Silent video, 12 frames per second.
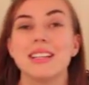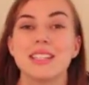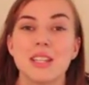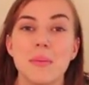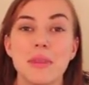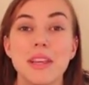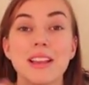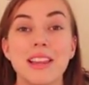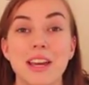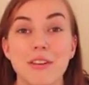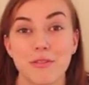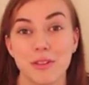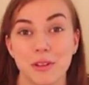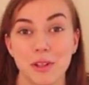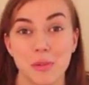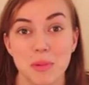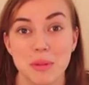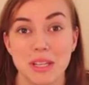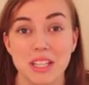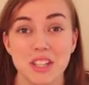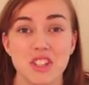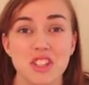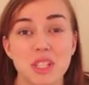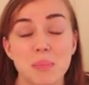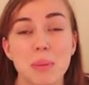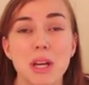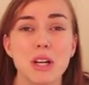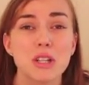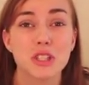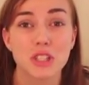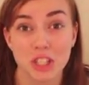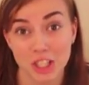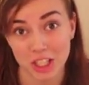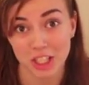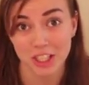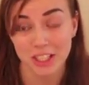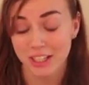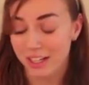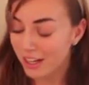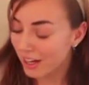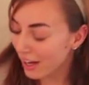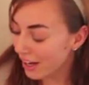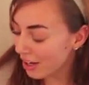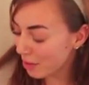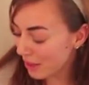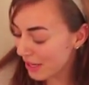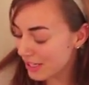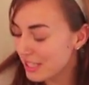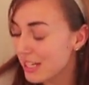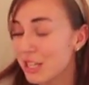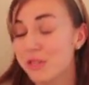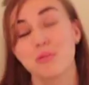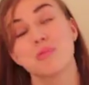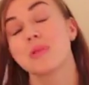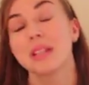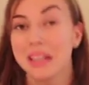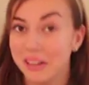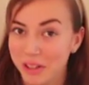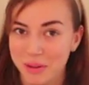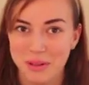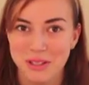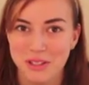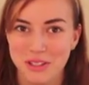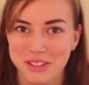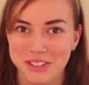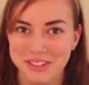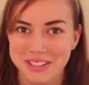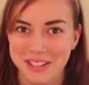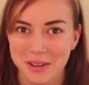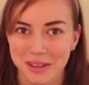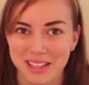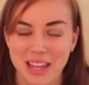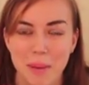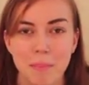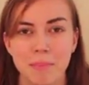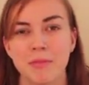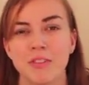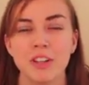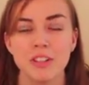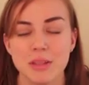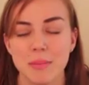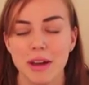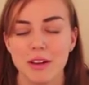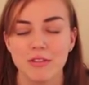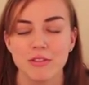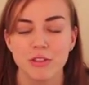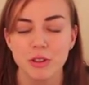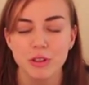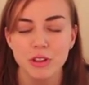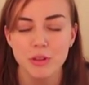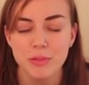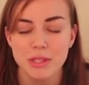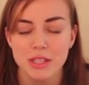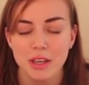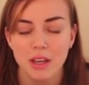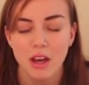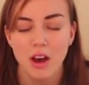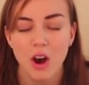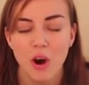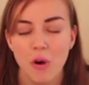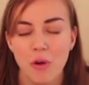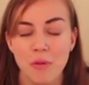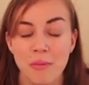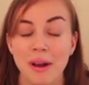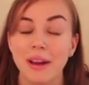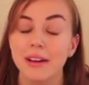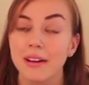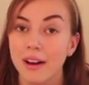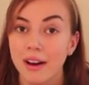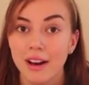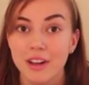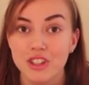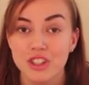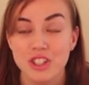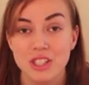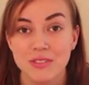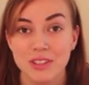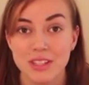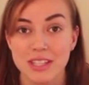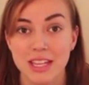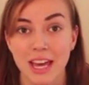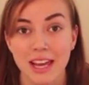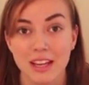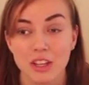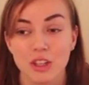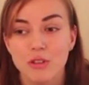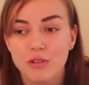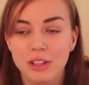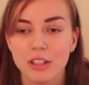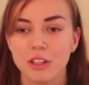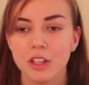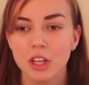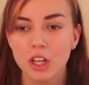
is something like Fruit Loops because it's just pure sugar. And it tastes really good when your sugar is low. Like that first bite of Fruit Loops, oh my gosh, it just feels like, you feel like